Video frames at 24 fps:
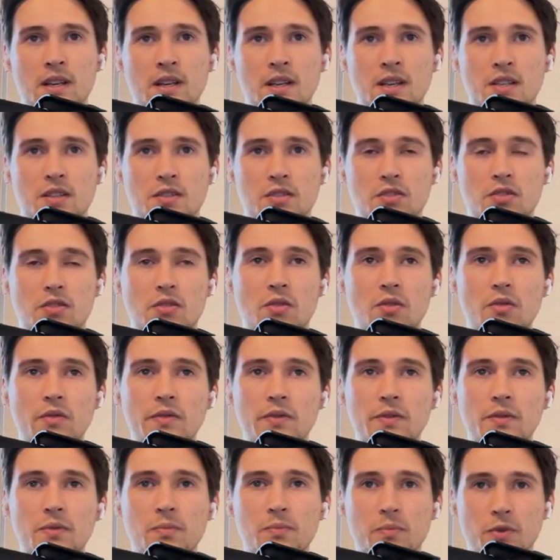So you should go
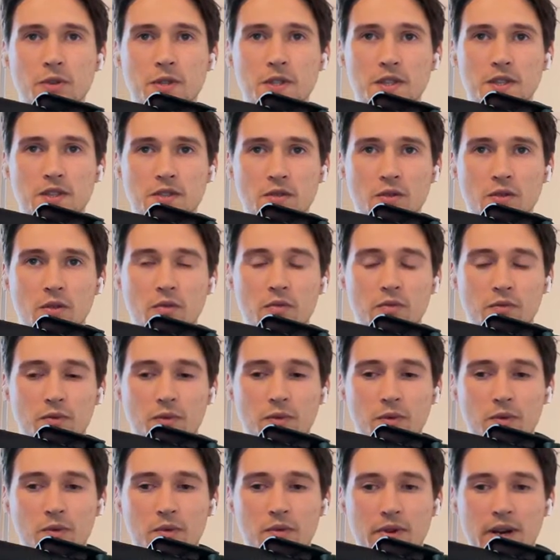through a process of
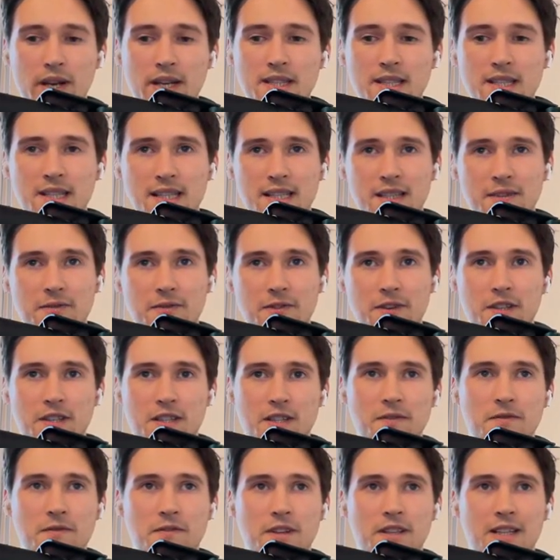creating different
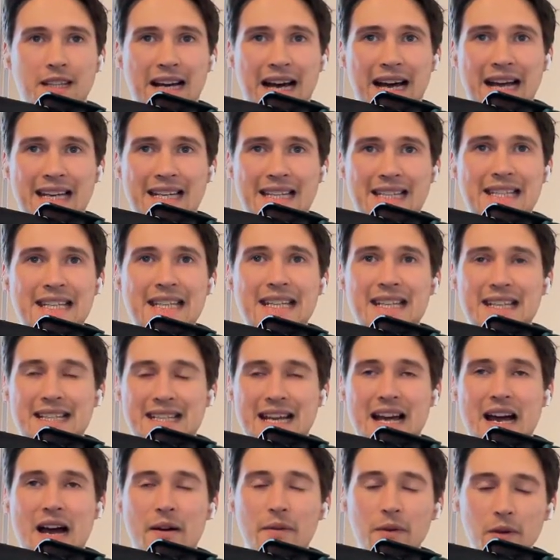different ideas
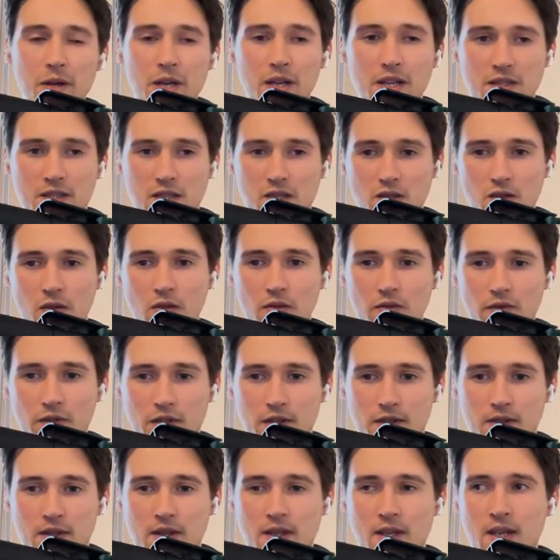how you can solve
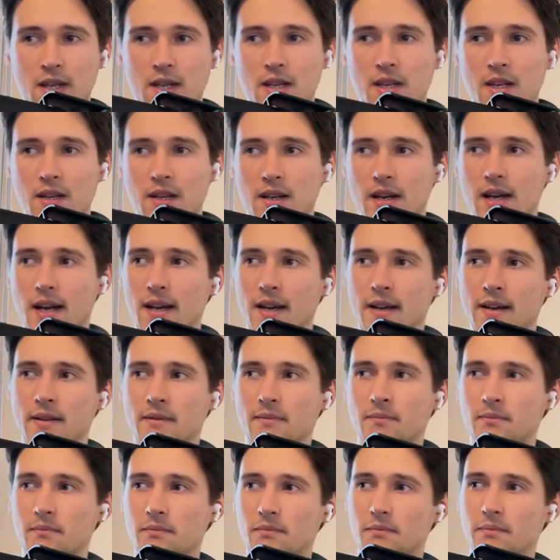it. Uh,
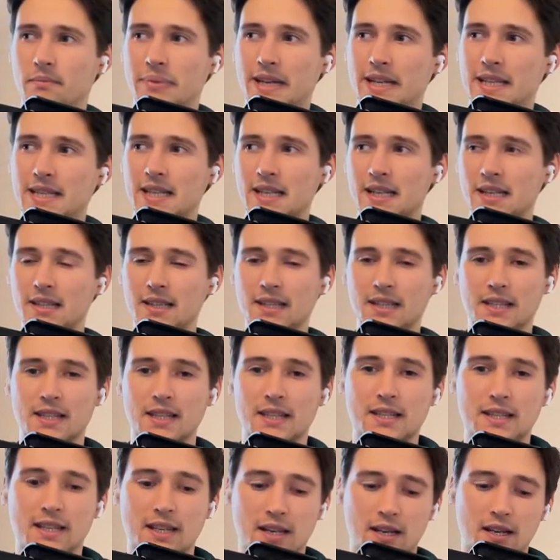basically, this
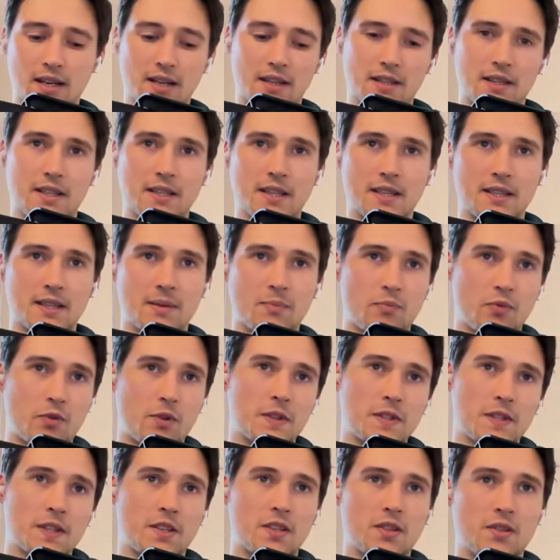is a, this is a
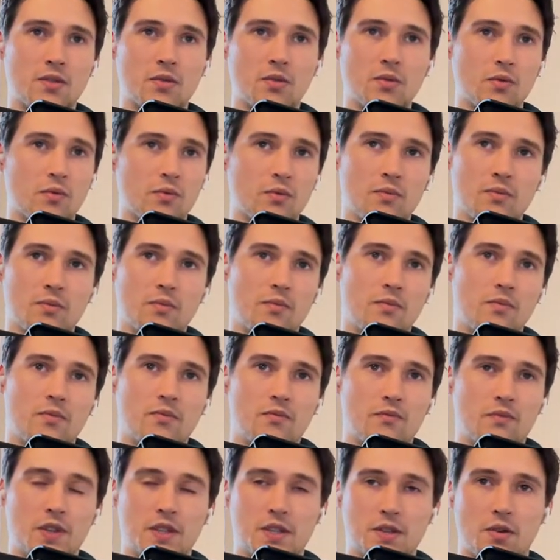process to
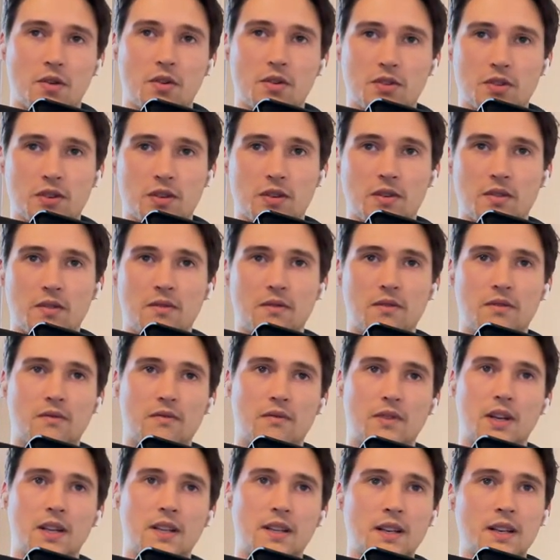research it,
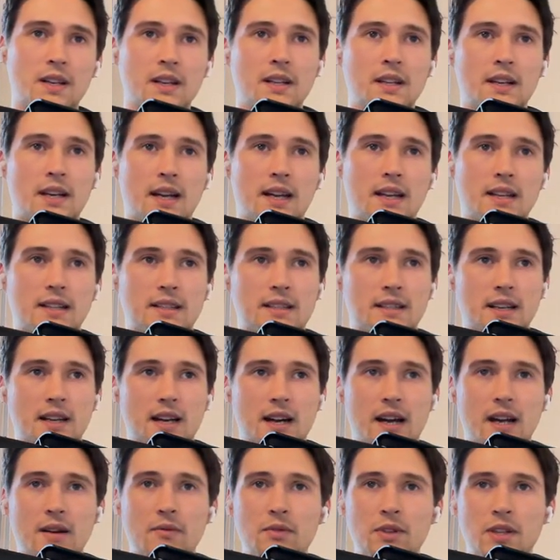right? And
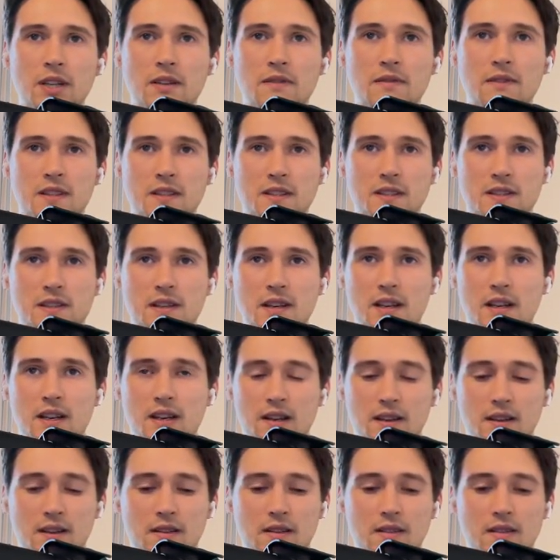I would even
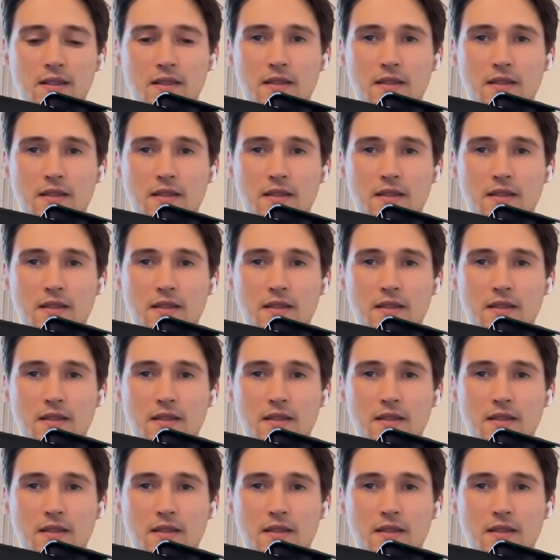say,